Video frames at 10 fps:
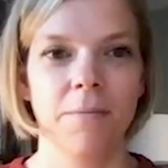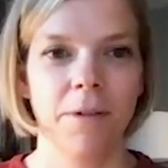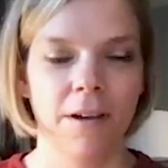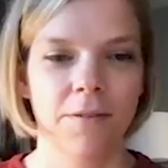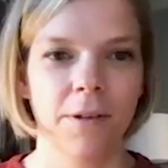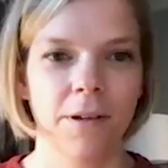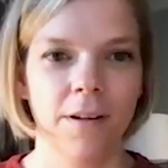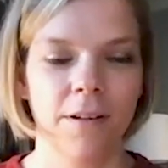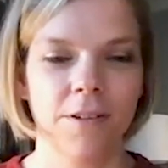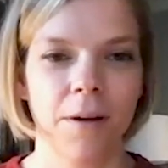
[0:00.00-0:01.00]
My husband
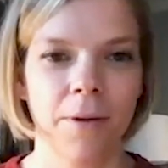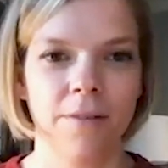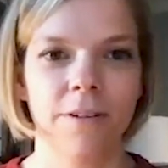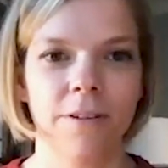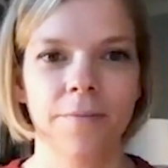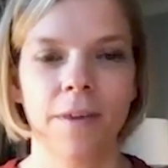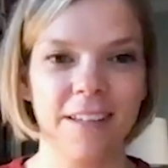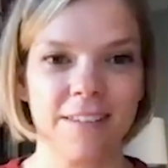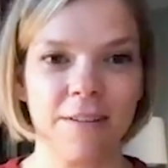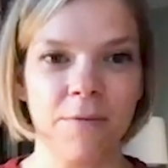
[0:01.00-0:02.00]
got a job offer.
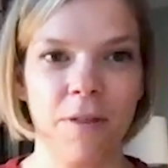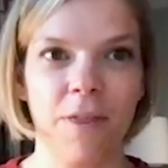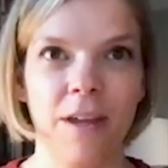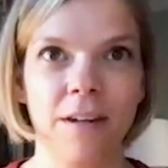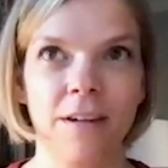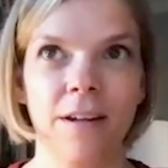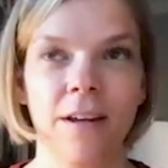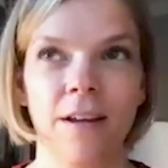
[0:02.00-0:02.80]
So within